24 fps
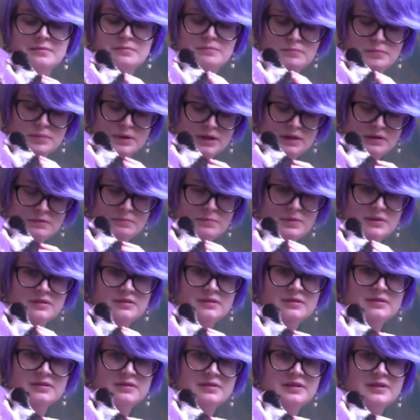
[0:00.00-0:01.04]
burp.
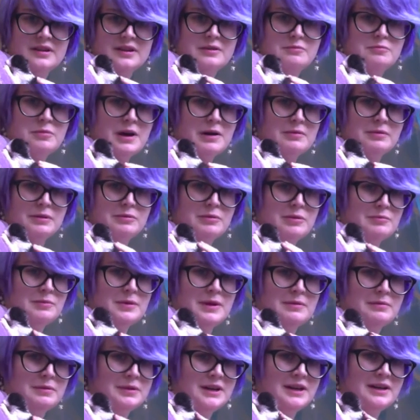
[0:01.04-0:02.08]
You probably won't be
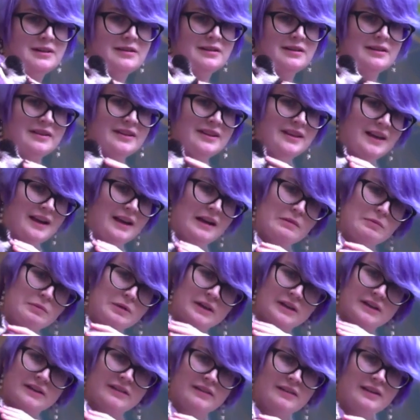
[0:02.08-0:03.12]
able to hear it on the camera
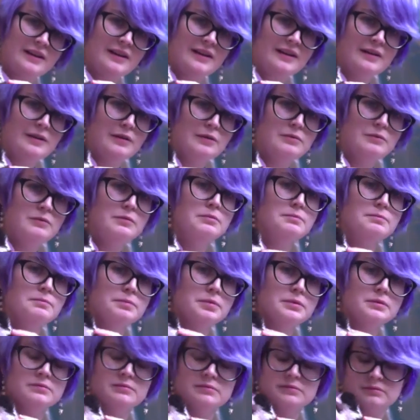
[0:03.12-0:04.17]
because they kind of go whoop.
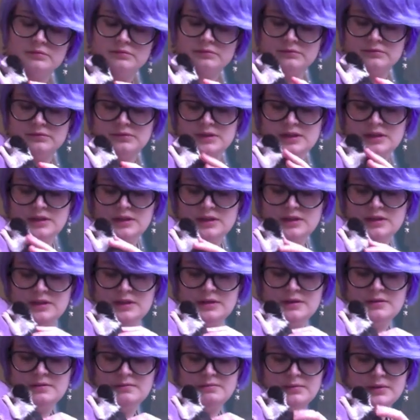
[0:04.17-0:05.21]

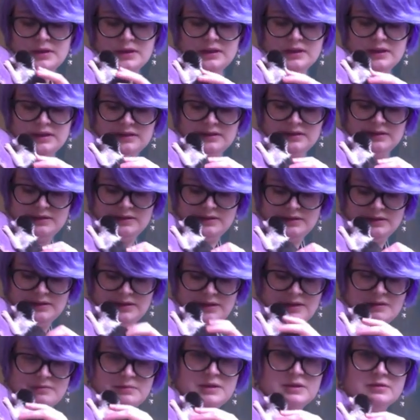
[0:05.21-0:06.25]
But
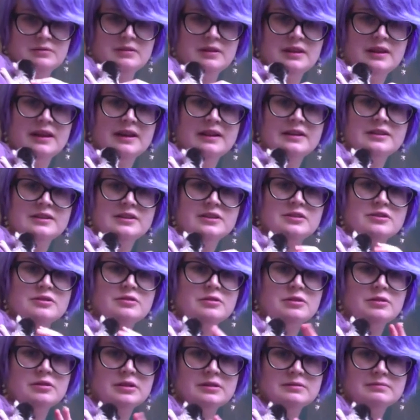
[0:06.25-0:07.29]
keep doing that. Just
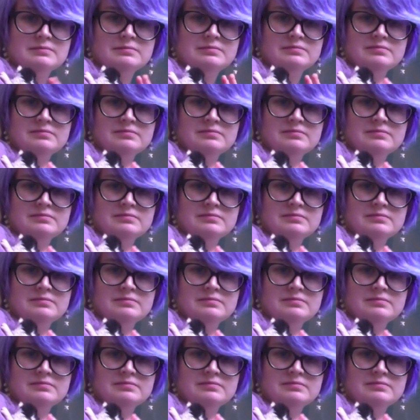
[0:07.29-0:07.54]
stroke them.